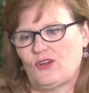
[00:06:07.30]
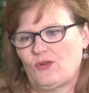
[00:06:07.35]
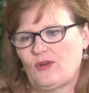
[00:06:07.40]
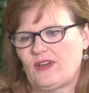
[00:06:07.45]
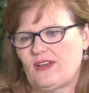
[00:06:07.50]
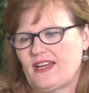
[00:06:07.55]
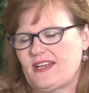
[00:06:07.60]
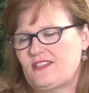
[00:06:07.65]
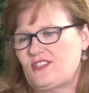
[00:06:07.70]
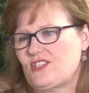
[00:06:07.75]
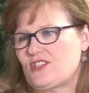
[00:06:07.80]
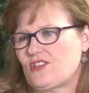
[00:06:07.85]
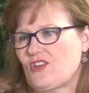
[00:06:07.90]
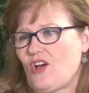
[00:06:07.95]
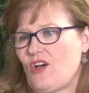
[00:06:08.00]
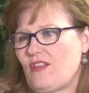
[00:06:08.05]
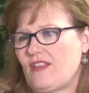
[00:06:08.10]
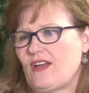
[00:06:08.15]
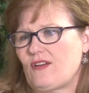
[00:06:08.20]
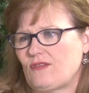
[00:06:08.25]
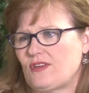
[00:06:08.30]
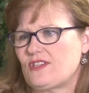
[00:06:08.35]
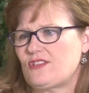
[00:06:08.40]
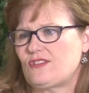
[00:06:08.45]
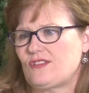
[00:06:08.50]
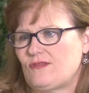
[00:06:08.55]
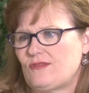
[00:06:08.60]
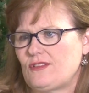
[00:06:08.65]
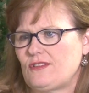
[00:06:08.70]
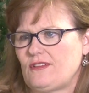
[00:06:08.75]
Well, I just call that
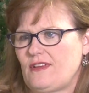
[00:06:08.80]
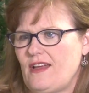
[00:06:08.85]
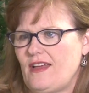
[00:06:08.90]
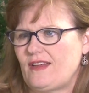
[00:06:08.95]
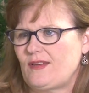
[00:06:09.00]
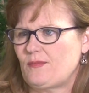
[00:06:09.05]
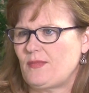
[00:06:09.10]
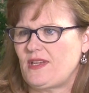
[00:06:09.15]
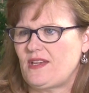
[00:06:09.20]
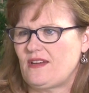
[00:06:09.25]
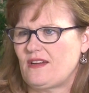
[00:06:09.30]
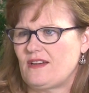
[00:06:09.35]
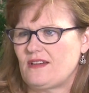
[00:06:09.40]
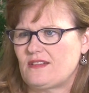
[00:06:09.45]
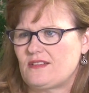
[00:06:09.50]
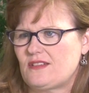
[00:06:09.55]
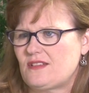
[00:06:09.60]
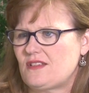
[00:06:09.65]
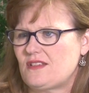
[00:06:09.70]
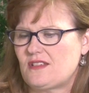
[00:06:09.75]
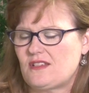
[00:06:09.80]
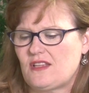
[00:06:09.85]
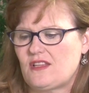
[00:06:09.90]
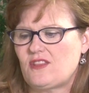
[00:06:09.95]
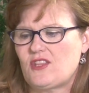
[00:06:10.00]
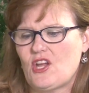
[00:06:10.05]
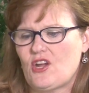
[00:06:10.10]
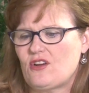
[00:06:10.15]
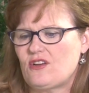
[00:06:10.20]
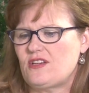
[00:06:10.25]
Russian roulette because
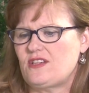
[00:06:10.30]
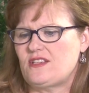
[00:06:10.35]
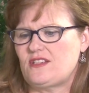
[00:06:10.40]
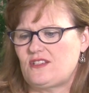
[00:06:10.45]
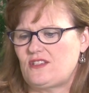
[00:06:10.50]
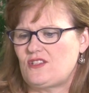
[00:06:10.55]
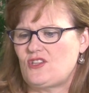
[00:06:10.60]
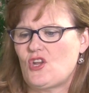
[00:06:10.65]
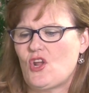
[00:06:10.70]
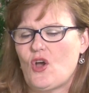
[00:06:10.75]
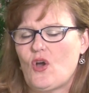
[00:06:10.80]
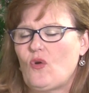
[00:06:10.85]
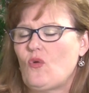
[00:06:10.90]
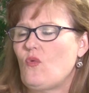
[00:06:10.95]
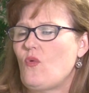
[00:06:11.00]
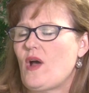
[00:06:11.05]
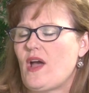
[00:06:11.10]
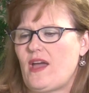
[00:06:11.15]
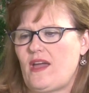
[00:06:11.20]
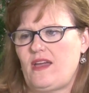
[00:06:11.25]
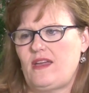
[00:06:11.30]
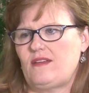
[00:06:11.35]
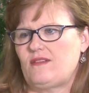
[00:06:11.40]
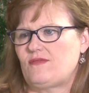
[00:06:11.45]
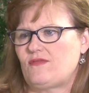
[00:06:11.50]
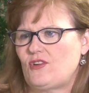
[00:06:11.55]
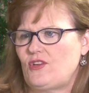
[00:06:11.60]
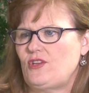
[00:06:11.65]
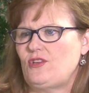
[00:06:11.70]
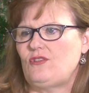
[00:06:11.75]
there is no way
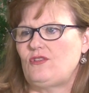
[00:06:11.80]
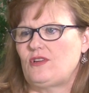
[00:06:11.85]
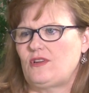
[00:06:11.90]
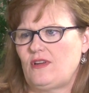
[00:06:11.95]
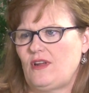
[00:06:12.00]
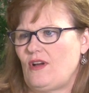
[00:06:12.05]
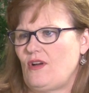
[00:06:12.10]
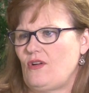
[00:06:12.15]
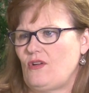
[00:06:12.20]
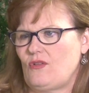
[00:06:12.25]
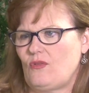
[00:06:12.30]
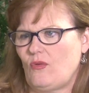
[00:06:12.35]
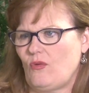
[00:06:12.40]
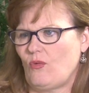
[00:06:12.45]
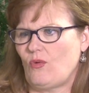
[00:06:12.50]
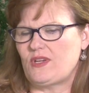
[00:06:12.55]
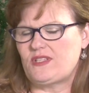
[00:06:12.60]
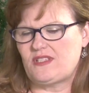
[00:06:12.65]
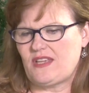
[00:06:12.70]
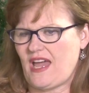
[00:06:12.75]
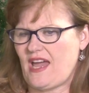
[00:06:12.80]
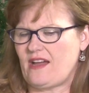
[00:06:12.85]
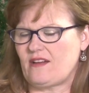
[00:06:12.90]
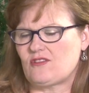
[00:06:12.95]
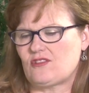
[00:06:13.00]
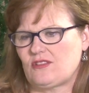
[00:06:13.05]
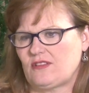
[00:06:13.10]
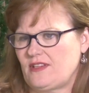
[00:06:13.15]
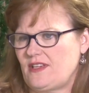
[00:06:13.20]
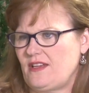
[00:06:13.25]
for you to know what's
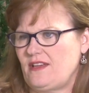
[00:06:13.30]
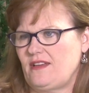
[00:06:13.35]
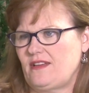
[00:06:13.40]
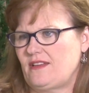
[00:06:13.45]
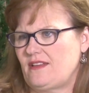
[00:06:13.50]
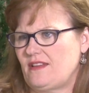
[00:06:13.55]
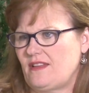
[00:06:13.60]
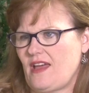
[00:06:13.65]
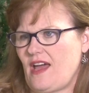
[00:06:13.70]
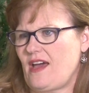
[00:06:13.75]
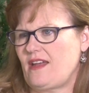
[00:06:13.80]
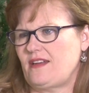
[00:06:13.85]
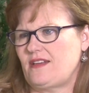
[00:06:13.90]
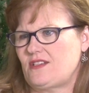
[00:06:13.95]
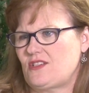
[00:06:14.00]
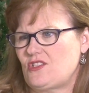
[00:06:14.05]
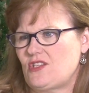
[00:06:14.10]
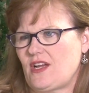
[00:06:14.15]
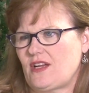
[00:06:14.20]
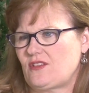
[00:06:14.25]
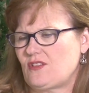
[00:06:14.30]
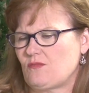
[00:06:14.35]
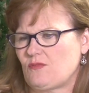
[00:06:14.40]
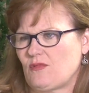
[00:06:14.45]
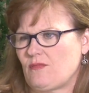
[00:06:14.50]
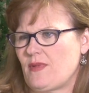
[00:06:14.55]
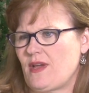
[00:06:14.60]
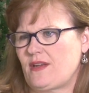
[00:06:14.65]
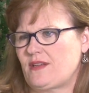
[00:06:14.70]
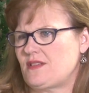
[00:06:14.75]
actually in that
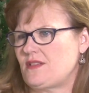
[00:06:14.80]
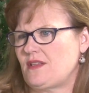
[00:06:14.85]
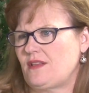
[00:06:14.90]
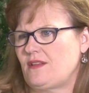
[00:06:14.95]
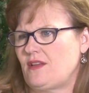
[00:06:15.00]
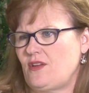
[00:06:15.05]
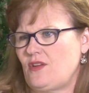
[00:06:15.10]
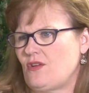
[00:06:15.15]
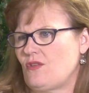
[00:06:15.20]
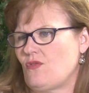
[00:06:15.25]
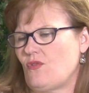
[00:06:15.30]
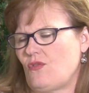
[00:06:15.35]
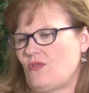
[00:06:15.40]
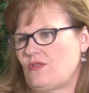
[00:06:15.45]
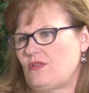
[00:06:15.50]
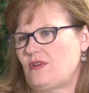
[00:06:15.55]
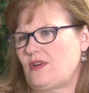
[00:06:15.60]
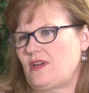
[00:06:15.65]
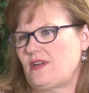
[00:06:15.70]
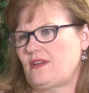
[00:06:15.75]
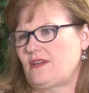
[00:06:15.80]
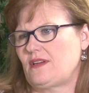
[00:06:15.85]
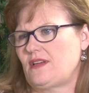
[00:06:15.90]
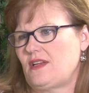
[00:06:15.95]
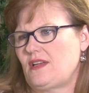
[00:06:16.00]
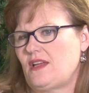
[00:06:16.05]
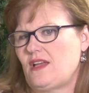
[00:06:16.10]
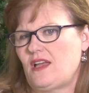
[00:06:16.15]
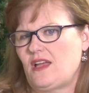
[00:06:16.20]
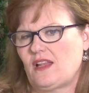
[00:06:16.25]
injectable medicine that you're ordering,
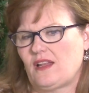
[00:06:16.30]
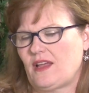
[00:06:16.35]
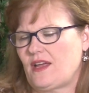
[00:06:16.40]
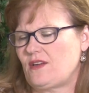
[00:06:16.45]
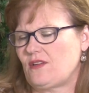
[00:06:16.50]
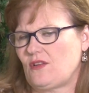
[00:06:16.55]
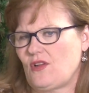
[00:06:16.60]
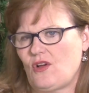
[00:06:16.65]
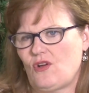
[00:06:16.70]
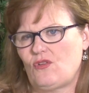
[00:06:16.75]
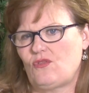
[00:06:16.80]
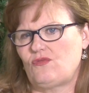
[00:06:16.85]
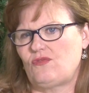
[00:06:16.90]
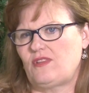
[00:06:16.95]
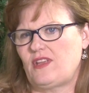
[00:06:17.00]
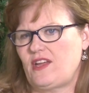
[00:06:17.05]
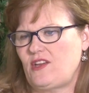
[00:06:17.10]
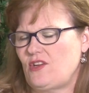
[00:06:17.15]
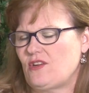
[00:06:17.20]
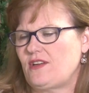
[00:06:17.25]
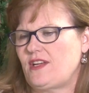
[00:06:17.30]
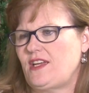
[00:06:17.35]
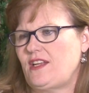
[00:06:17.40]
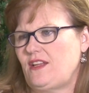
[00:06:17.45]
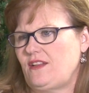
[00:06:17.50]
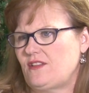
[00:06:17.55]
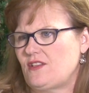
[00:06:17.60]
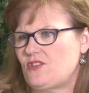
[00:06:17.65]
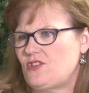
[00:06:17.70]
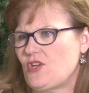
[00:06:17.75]
let alone that you're
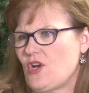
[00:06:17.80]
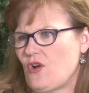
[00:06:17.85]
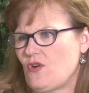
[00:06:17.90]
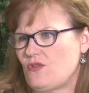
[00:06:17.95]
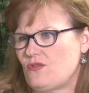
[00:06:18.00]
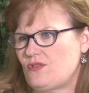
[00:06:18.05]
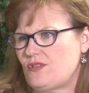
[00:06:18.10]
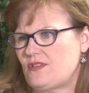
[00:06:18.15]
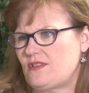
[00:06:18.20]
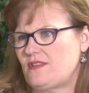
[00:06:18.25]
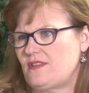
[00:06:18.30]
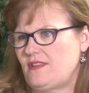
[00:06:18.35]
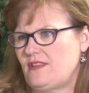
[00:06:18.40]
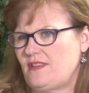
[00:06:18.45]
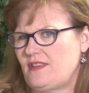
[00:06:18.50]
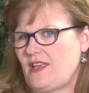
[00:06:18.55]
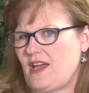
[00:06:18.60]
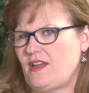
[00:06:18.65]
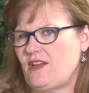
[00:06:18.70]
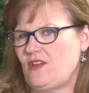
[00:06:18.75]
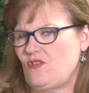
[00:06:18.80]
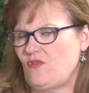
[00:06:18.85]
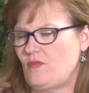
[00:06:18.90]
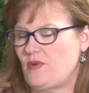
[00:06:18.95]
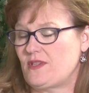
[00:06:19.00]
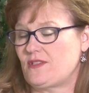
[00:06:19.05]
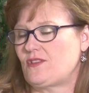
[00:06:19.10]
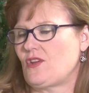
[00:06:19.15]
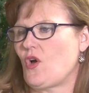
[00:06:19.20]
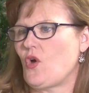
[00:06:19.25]
getting the dose that you've
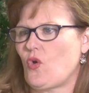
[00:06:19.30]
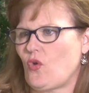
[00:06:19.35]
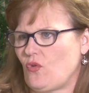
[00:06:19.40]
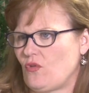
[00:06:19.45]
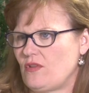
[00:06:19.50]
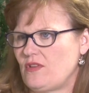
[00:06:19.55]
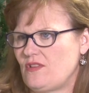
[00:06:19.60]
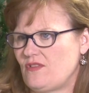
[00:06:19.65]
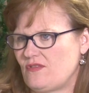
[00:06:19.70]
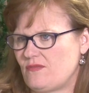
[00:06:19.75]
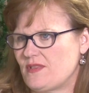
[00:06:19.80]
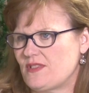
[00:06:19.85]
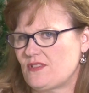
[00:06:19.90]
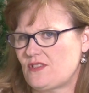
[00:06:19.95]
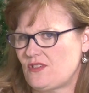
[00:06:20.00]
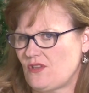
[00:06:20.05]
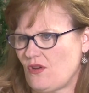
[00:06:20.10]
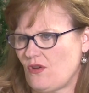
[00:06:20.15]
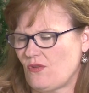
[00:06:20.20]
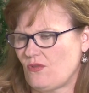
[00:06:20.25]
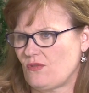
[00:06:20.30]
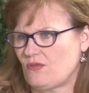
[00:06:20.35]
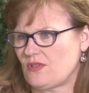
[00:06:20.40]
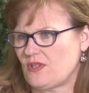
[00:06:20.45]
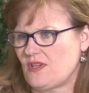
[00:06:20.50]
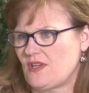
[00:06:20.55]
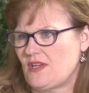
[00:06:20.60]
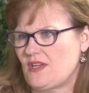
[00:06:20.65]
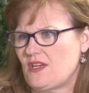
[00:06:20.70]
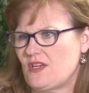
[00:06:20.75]
been told you've been sold.
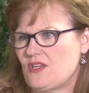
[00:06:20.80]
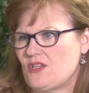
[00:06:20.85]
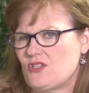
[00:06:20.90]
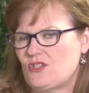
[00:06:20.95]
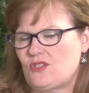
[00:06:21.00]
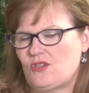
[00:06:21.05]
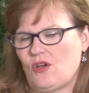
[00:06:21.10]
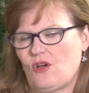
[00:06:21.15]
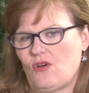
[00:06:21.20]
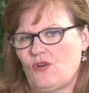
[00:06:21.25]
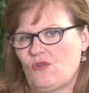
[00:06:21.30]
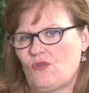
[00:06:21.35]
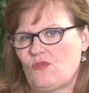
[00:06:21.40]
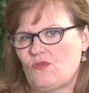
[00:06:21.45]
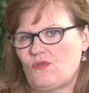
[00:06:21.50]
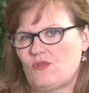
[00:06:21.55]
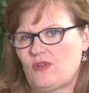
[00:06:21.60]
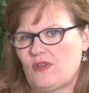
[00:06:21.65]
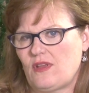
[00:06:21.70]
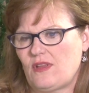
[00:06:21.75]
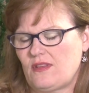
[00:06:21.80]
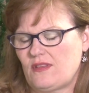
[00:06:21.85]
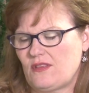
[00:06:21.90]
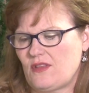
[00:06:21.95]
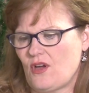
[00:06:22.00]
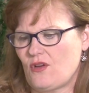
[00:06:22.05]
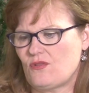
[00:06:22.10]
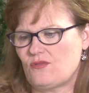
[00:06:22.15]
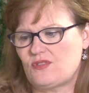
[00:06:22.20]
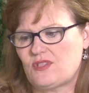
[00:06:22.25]
So
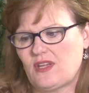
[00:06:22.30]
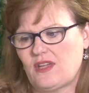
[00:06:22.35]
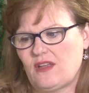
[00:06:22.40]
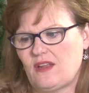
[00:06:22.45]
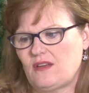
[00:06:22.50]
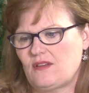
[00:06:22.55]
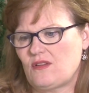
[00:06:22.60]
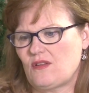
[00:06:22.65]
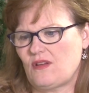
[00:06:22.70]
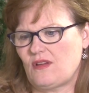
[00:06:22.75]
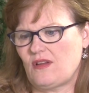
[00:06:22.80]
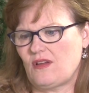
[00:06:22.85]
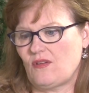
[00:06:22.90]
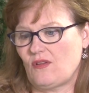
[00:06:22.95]
those can